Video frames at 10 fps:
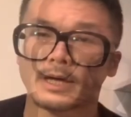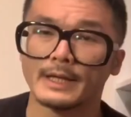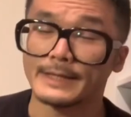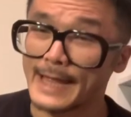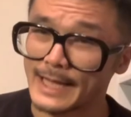
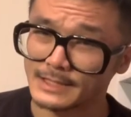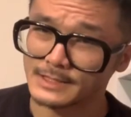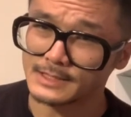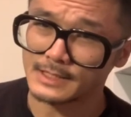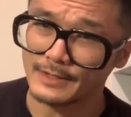
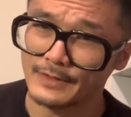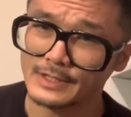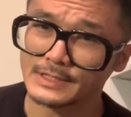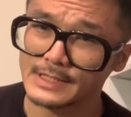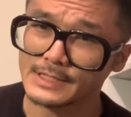Next,
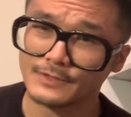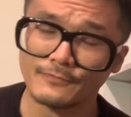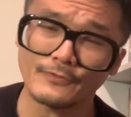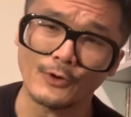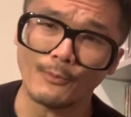this is a
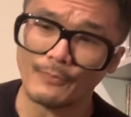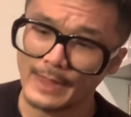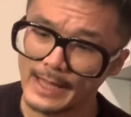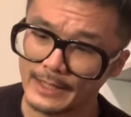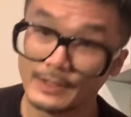film
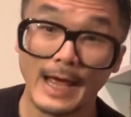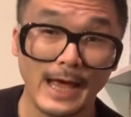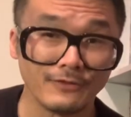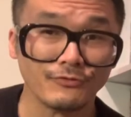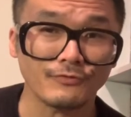that,
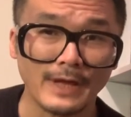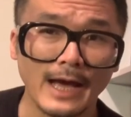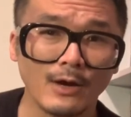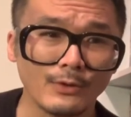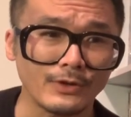as of
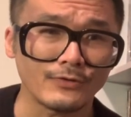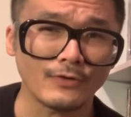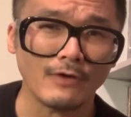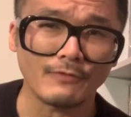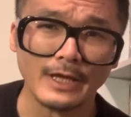now, is
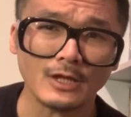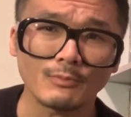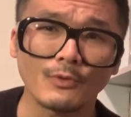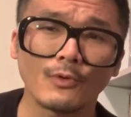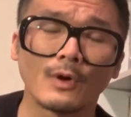
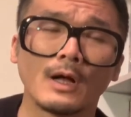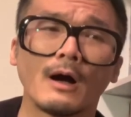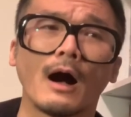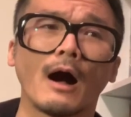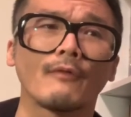available
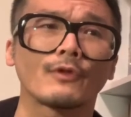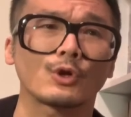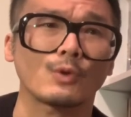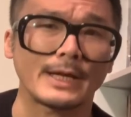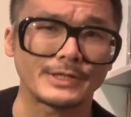on the
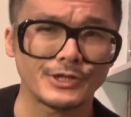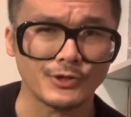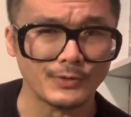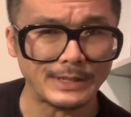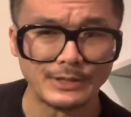
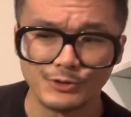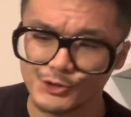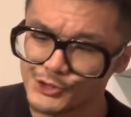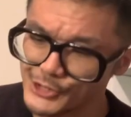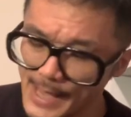Criterion
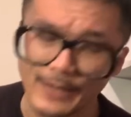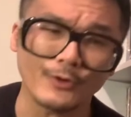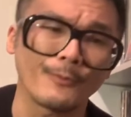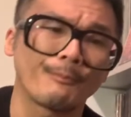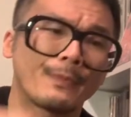
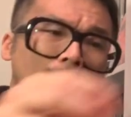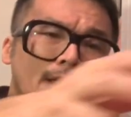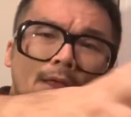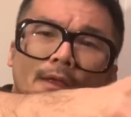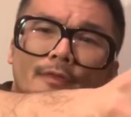channel.
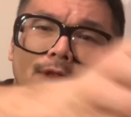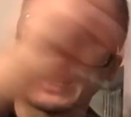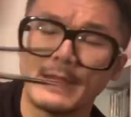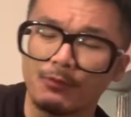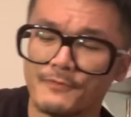The
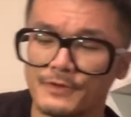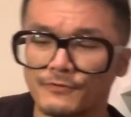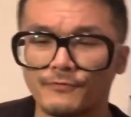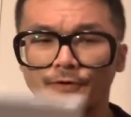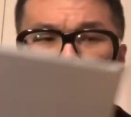name of this
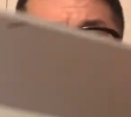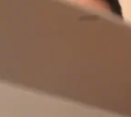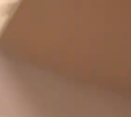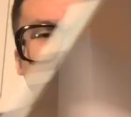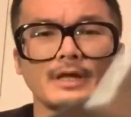film
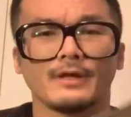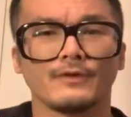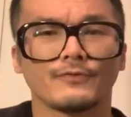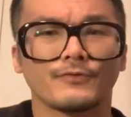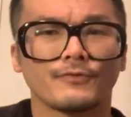
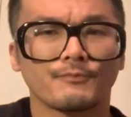is